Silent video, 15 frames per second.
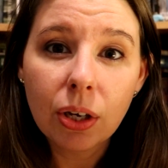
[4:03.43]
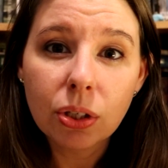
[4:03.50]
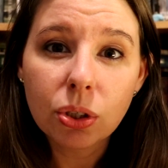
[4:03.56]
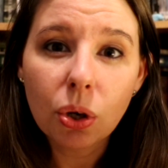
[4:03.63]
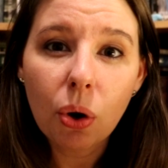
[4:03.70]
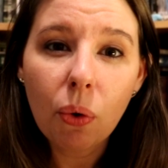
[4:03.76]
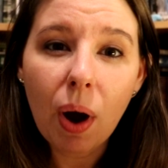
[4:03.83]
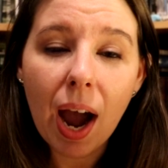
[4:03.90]

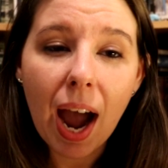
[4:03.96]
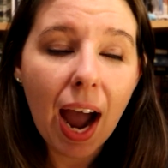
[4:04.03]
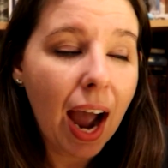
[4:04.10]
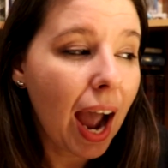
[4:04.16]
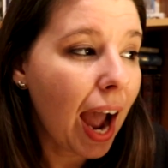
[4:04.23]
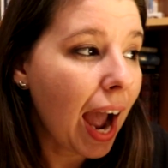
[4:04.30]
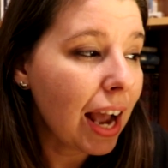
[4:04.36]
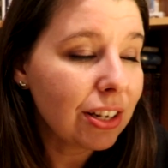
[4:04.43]
So
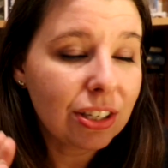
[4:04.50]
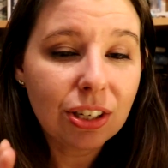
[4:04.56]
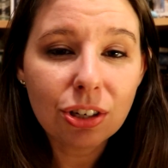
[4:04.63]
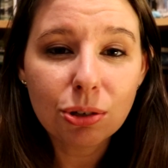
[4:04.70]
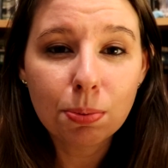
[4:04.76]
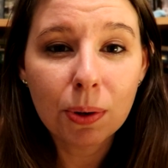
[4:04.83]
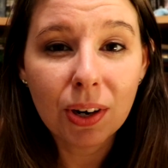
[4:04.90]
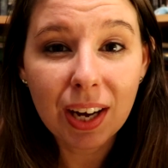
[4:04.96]
as
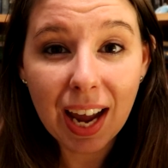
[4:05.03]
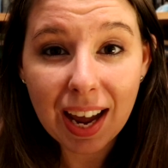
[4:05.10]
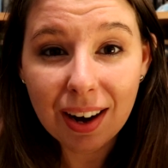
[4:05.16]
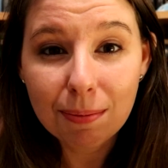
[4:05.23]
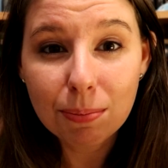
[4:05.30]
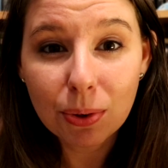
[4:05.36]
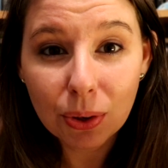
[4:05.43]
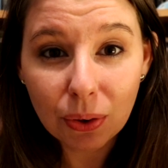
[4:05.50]
years
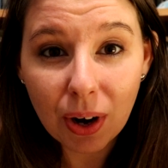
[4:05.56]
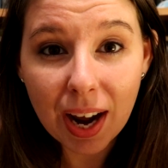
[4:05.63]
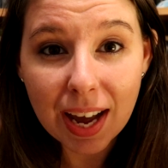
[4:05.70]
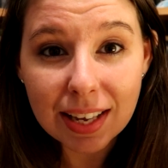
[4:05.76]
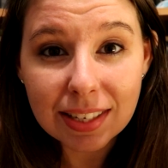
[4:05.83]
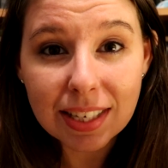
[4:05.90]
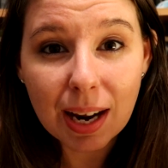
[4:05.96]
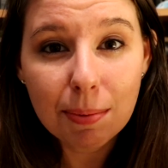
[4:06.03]

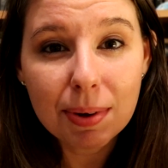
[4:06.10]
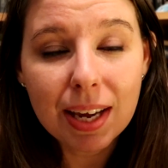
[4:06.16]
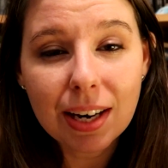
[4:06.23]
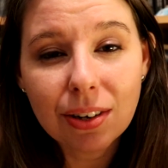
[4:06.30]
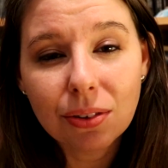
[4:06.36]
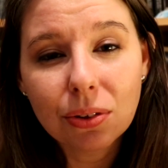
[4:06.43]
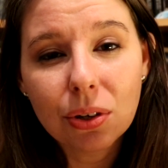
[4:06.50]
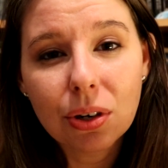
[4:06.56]
progressed, I
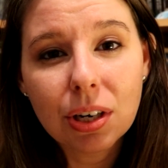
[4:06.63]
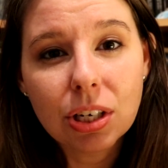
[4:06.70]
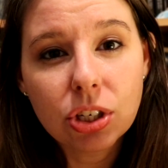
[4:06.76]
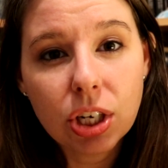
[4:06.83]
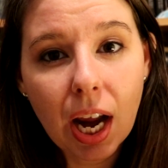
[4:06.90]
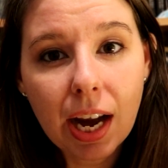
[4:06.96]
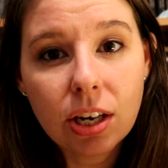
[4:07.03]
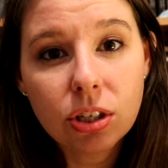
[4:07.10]
began to learn and
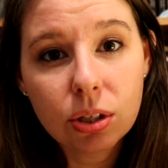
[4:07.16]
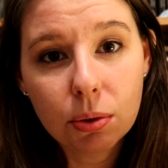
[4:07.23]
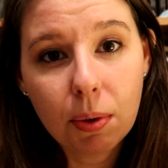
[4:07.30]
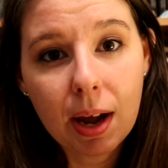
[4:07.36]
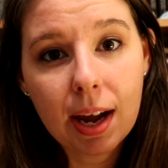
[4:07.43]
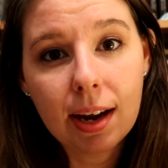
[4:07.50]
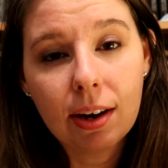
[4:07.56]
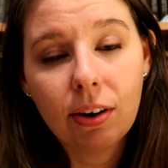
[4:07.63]
change the
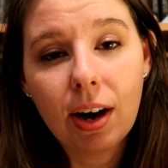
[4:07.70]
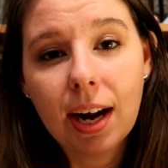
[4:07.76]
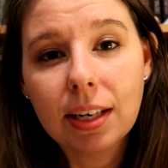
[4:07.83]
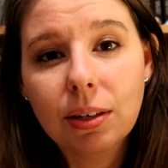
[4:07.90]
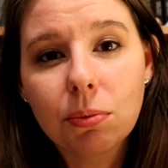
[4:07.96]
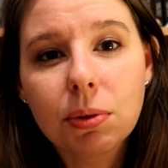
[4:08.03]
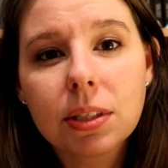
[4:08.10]
way I interacted.